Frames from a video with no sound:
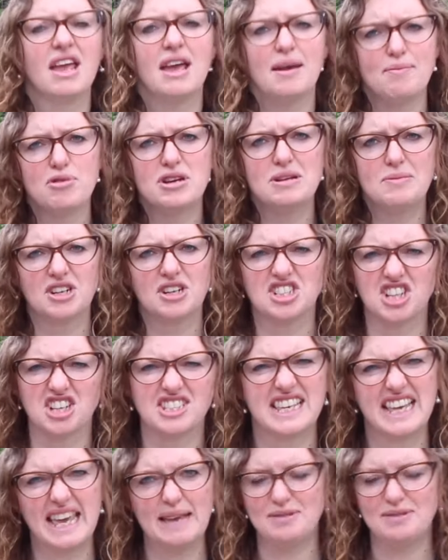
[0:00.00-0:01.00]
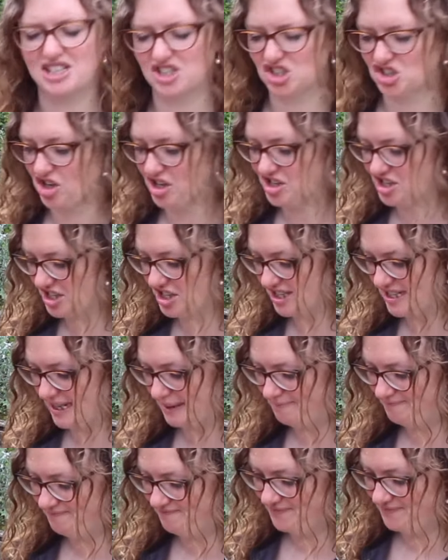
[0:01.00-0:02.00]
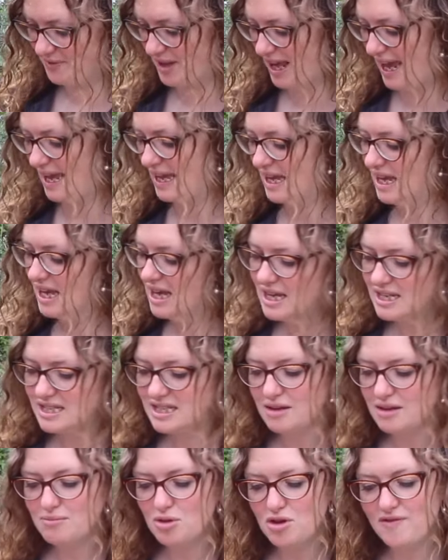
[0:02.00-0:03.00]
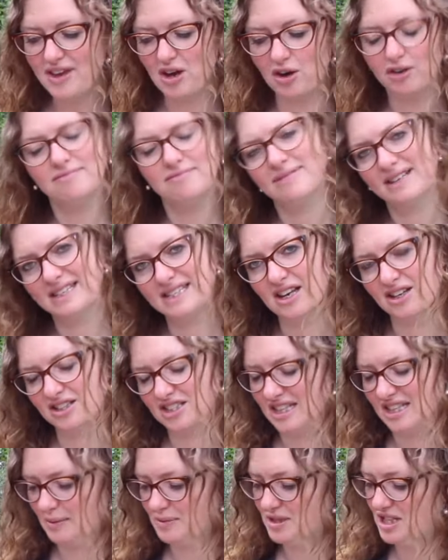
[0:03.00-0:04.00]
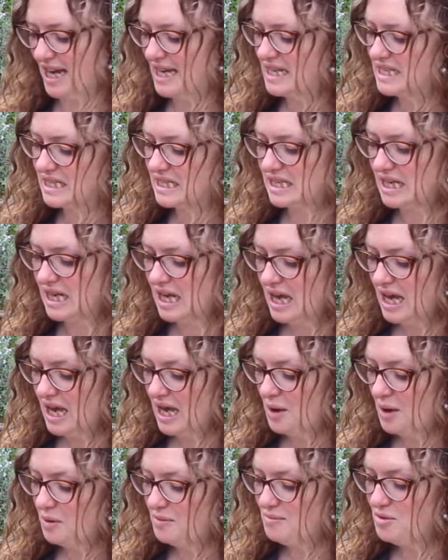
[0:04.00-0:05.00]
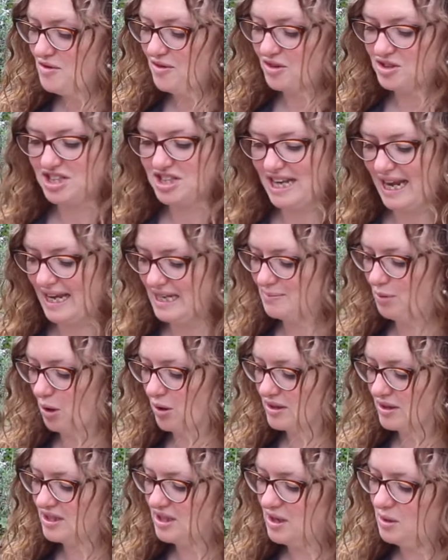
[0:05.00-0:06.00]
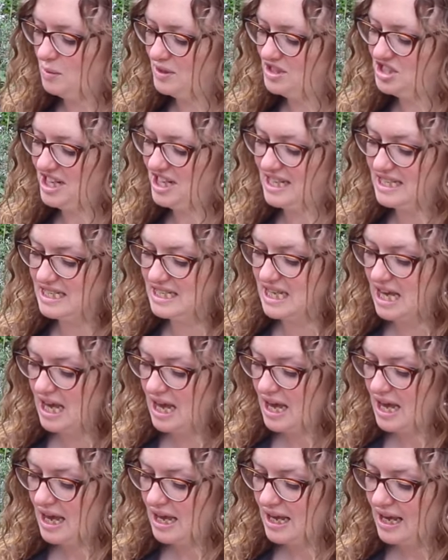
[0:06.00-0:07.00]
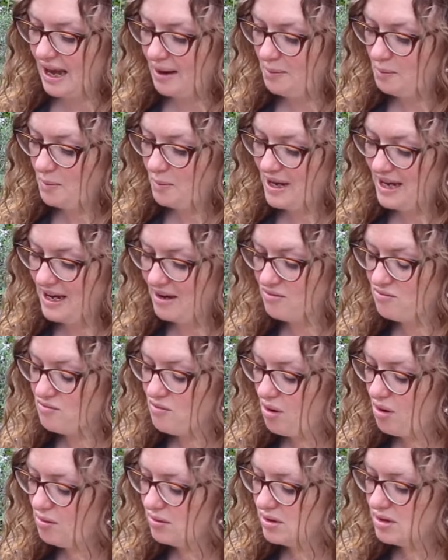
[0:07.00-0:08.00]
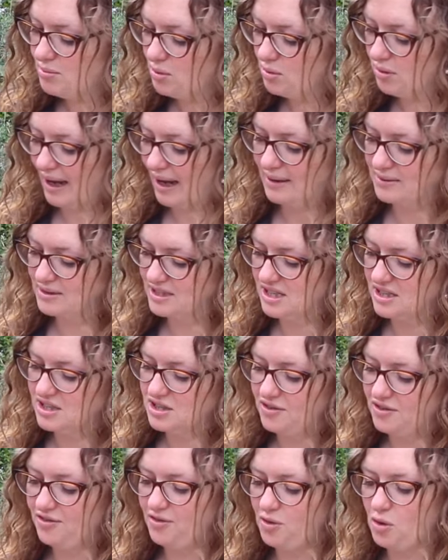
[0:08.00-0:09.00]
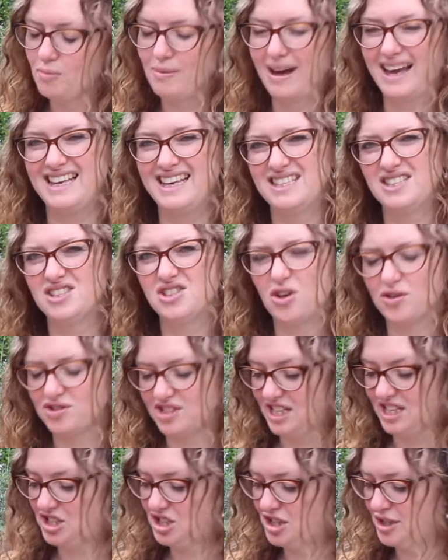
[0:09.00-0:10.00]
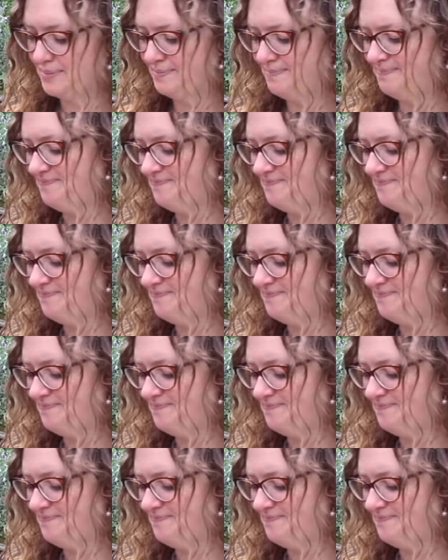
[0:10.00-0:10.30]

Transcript: It pretty much does, it keeps its structure, doesn't it? Okay, so moving on, if the answer to that was yes, we move on to the next box, which is, can we roll the ball out to form a sausage?